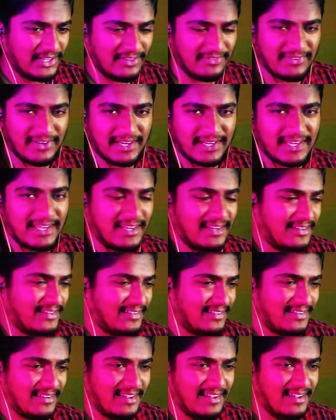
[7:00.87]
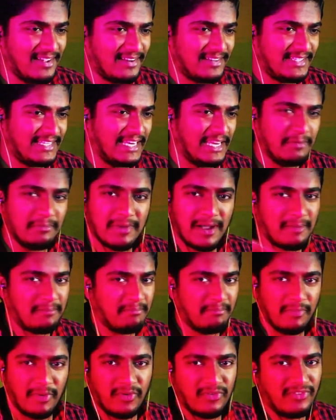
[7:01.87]
fucking uh, team up
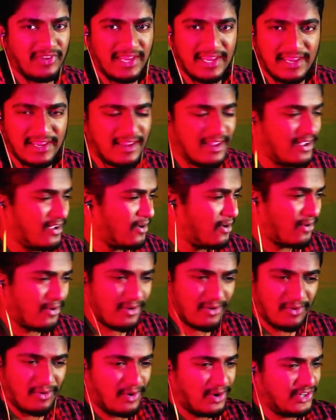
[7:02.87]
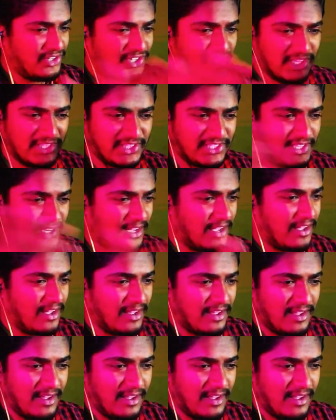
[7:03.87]
movie or or just uh,